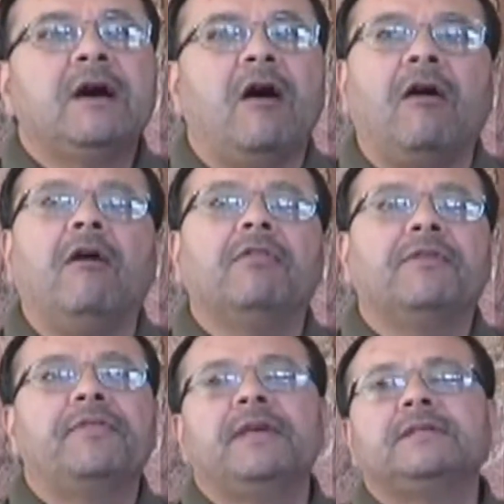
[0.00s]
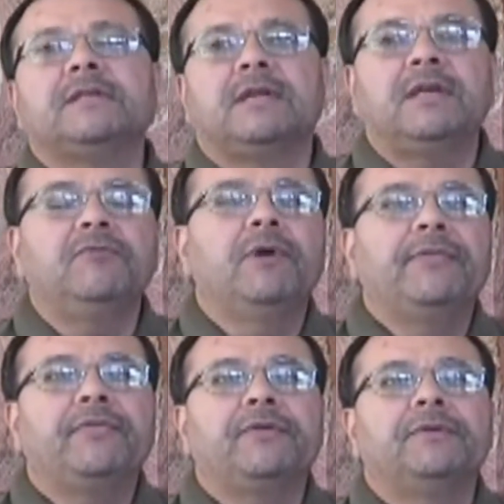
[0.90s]
all the things that he
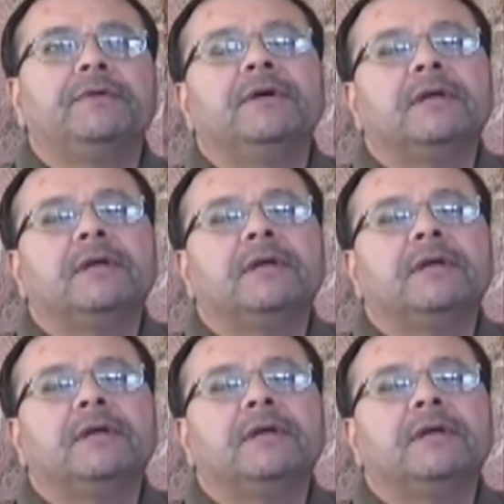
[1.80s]
went through.